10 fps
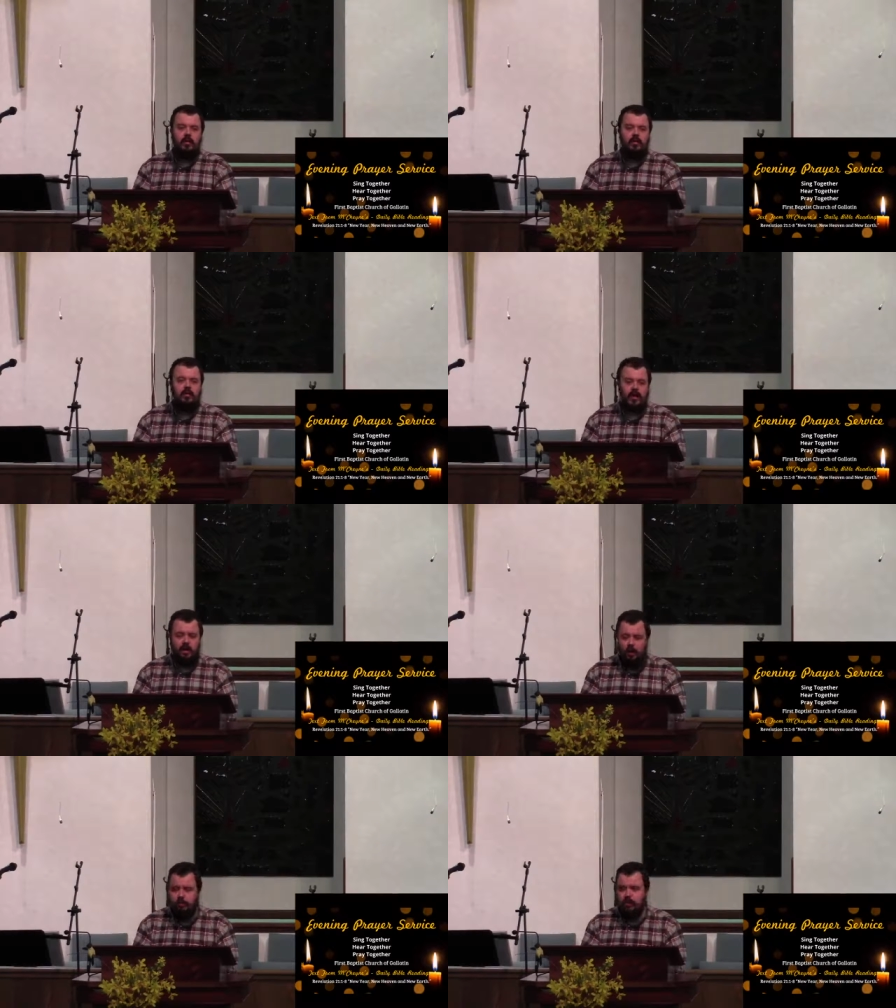but
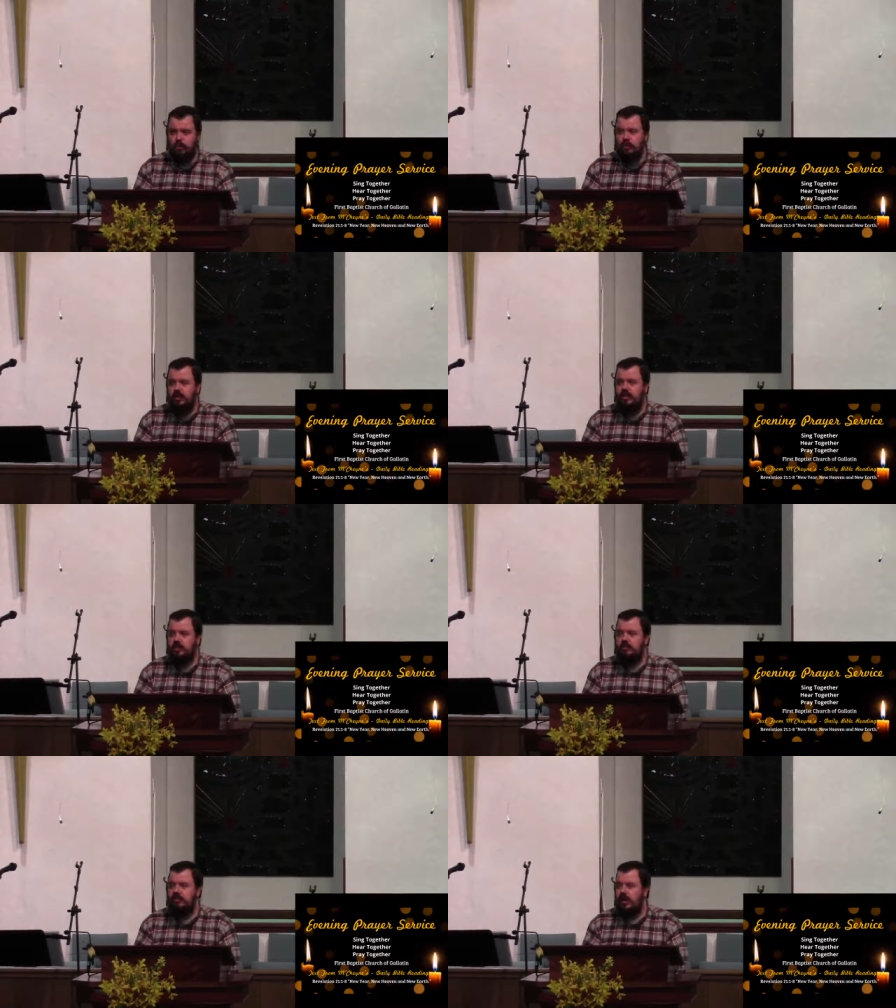find
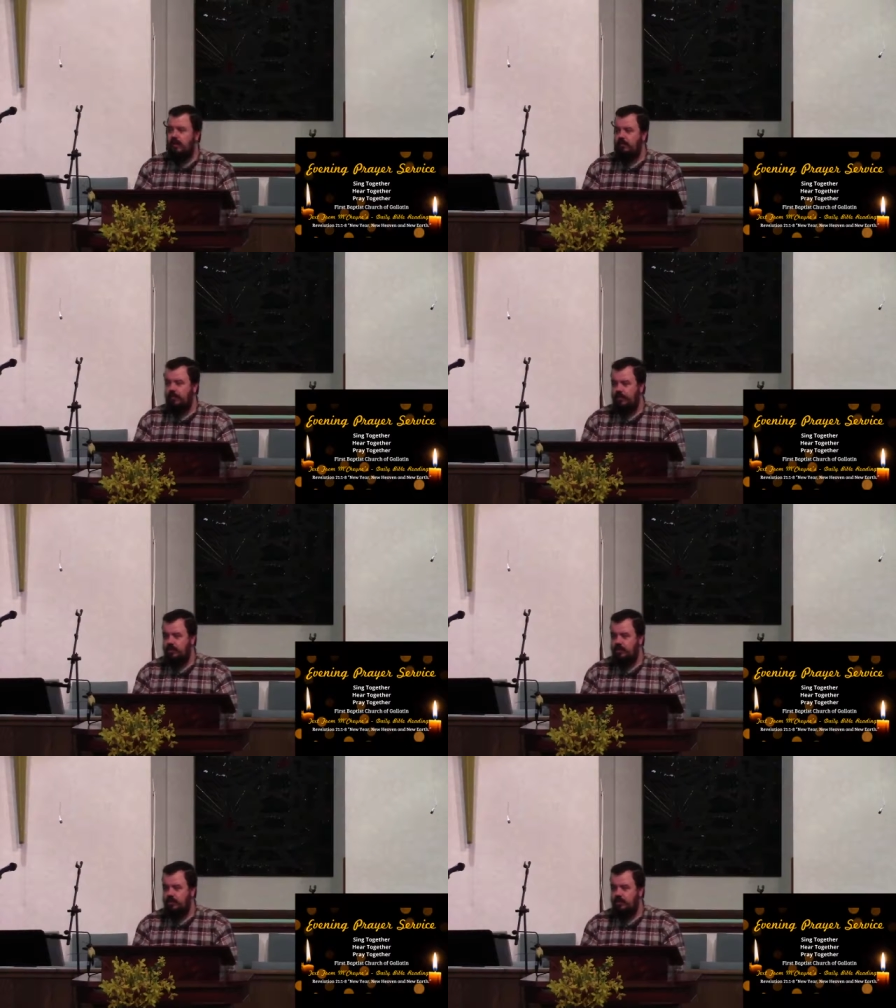opportunities to tell them about